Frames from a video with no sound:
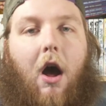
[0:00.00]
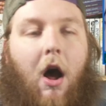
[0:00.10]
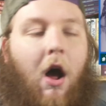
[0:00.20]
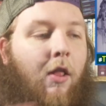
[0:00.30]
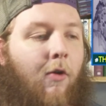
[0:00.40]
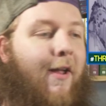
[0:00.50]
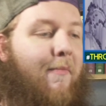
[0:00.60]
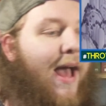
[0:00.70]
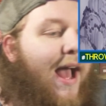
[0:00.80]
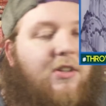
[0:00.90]
all the way
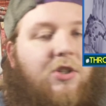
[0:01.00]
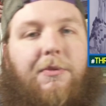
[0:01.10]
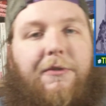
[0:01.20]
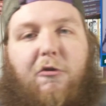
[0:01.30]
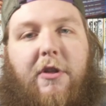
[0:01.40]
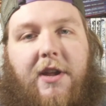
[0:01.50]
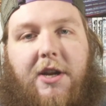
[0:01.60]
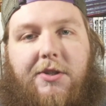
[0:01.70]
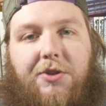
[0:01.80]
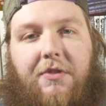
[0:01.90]
back to before the
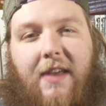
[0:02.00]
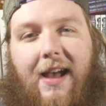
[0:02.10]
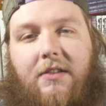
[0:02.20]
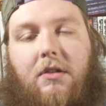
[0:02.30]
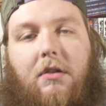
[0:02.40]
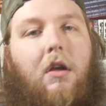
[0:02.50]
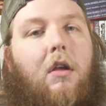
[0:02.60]
year two thousand.